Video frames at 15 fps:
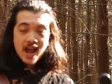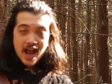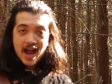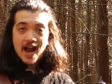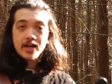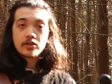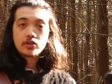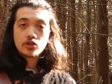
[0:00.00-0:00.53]

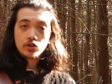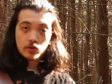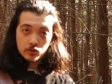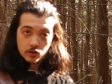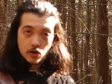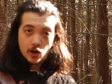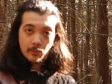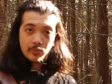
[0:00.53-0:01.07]
at your
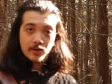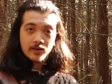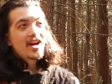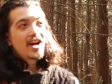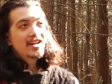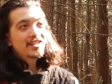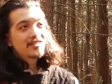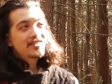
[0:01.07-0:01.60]
LARP.
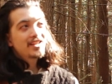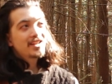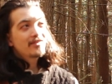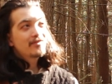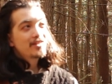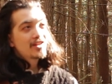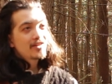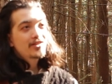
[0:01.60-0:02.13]
I can think
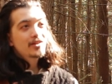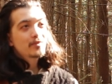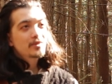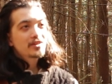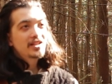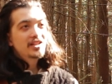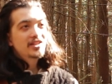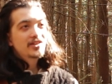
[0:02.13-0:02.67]
of nothing
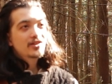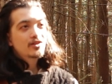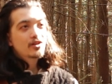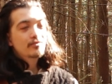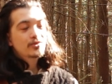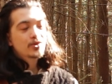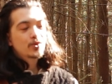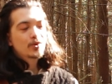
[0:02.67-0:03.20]
related to
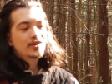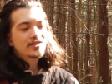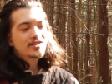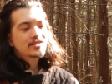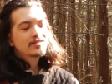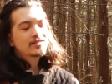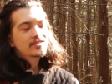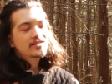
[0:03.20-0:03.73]
LARP
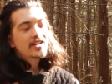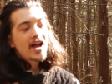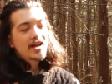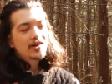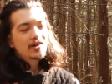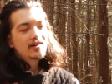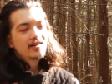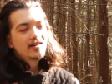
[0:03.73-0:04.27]
swords
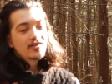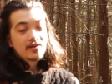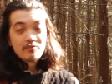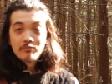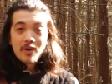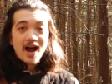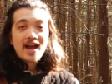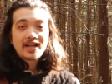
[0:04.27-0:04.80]
sadder than
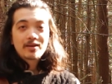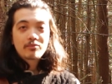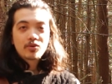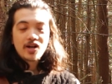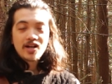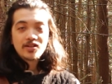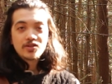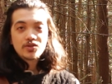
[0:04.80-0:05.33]
buying a
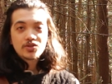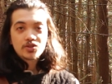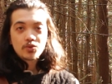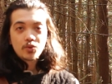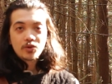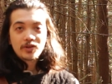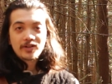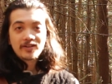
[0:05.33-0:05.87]
brand new
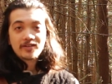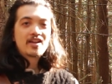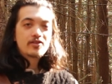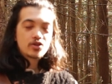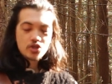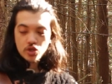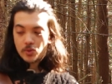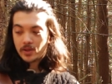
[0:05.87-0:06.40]
sword and then
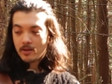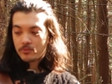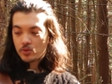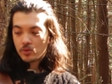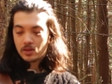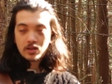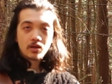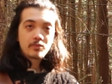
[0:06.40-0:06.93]
showing up to a
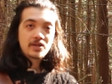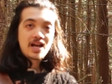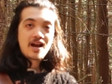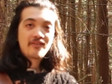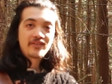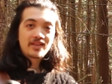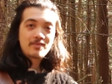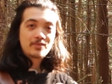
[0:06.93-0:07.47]
LARP and
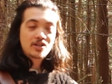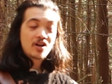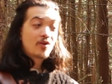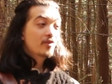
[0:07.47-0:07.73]
having them go,